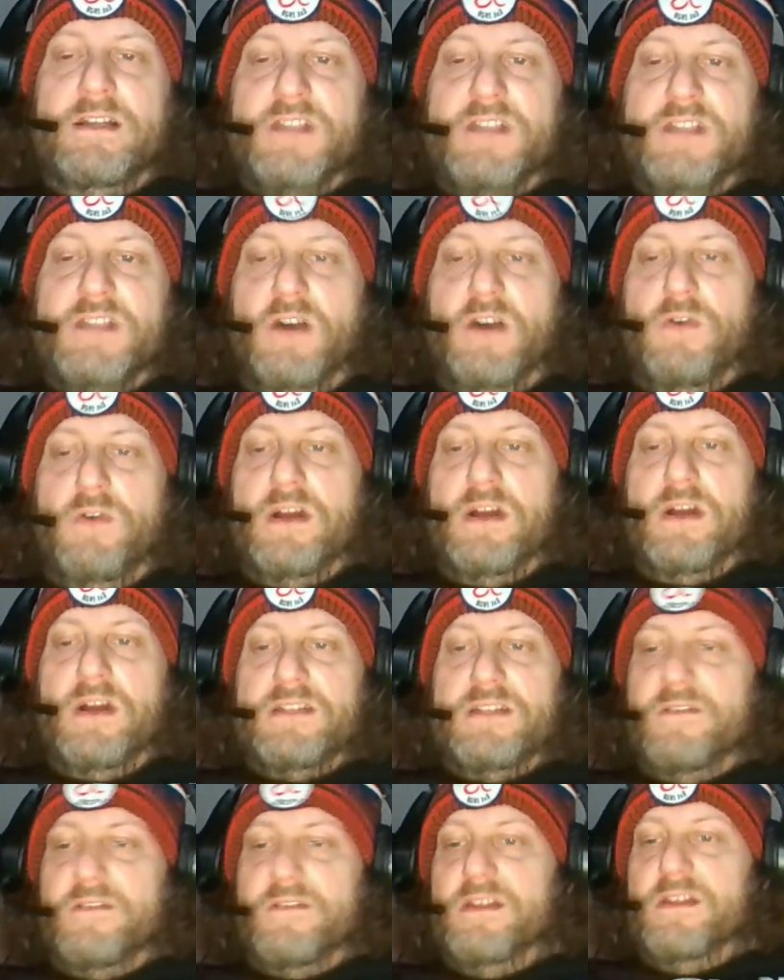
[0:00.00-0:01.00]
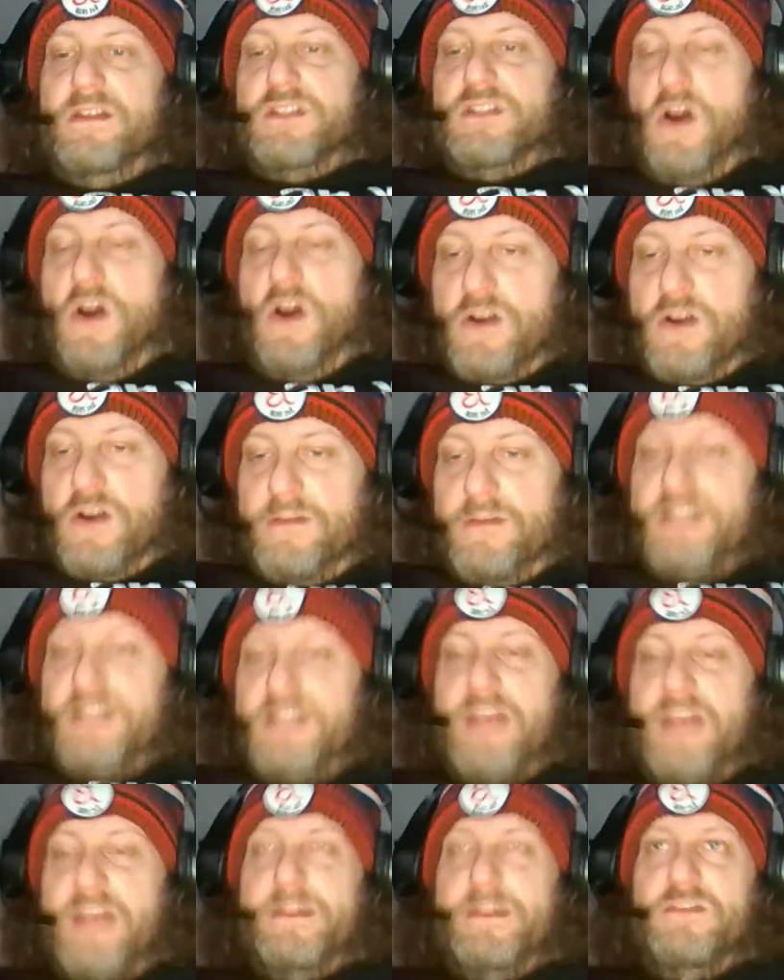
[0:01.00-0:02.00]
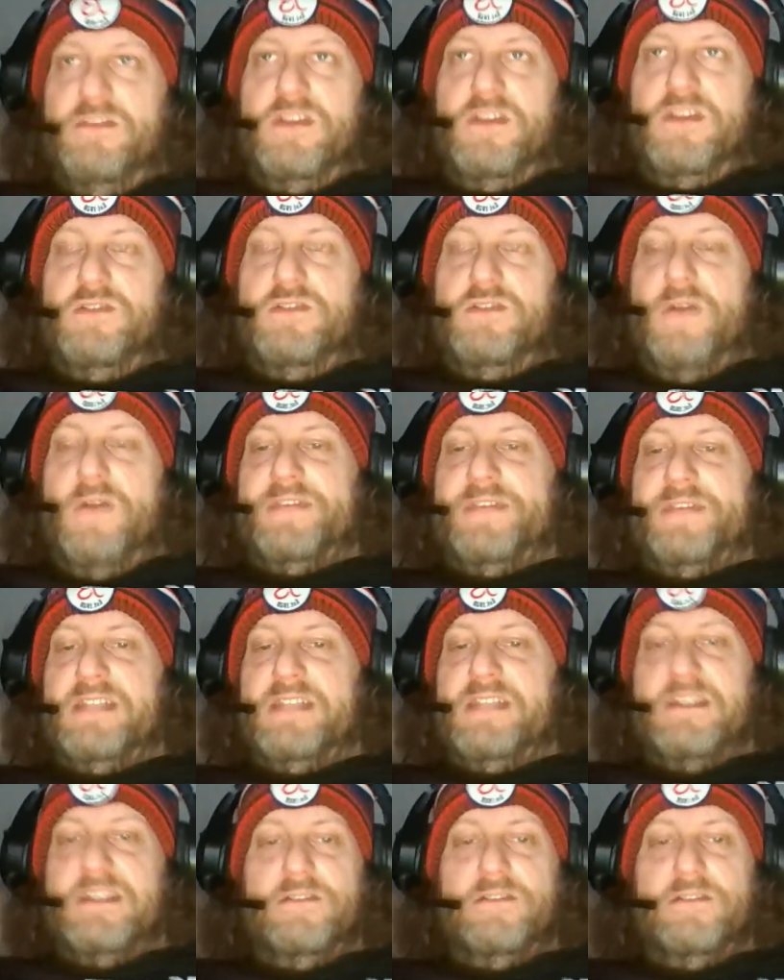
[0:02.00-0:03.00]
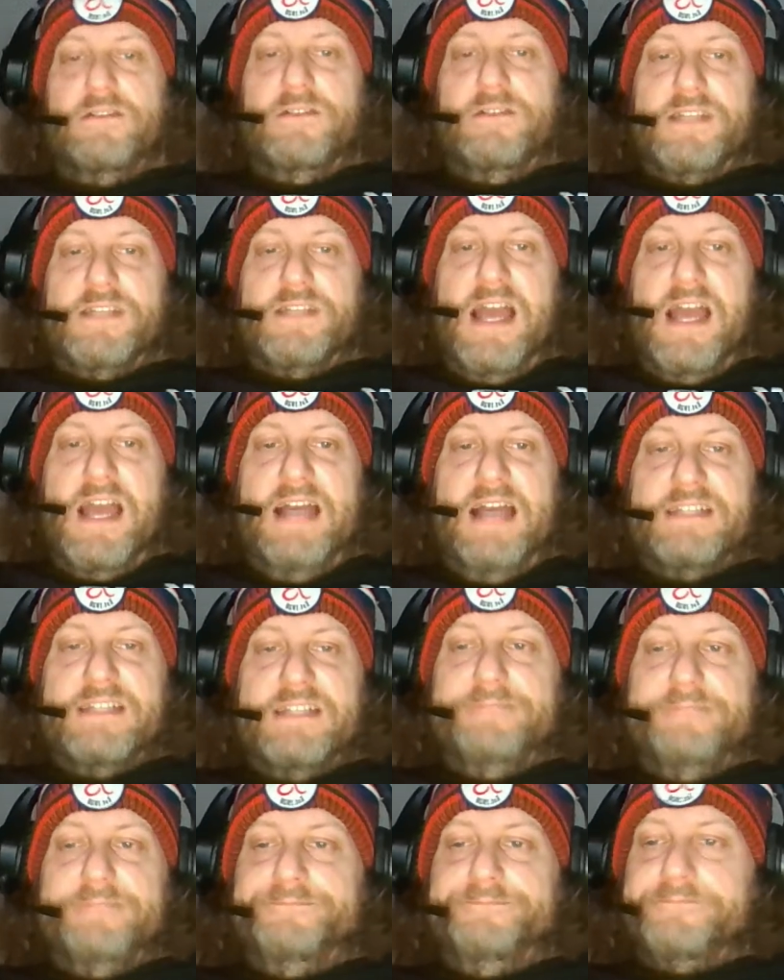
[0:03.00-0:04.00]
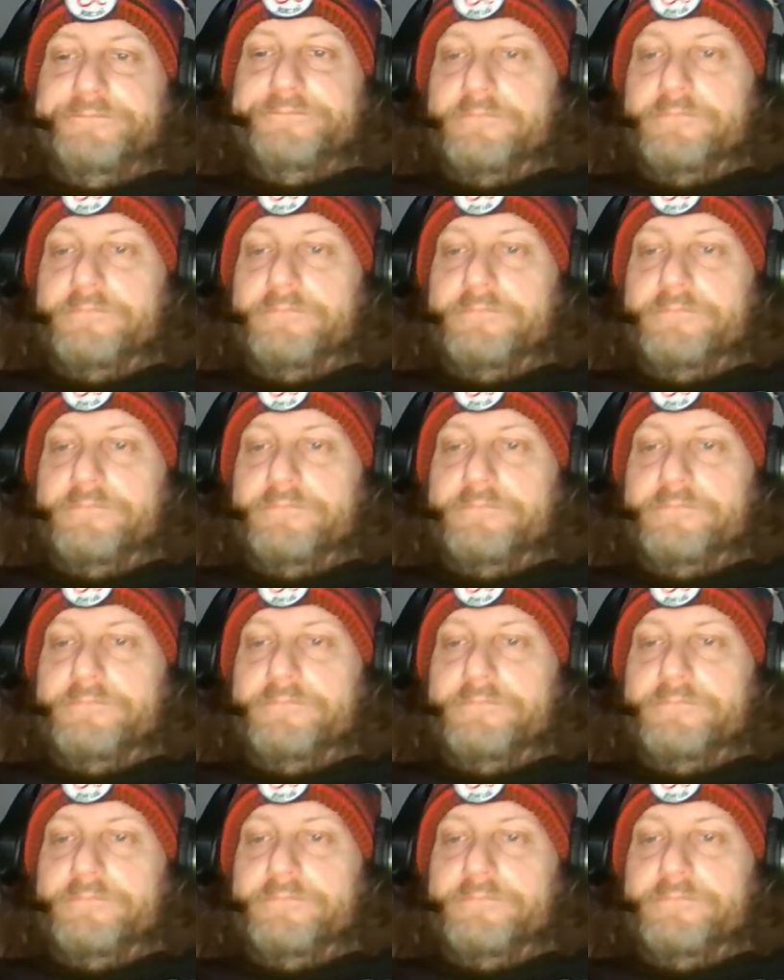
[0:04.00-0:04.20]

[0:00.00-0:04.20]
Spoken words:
So tournaments, I mean, you do have to consider those guys.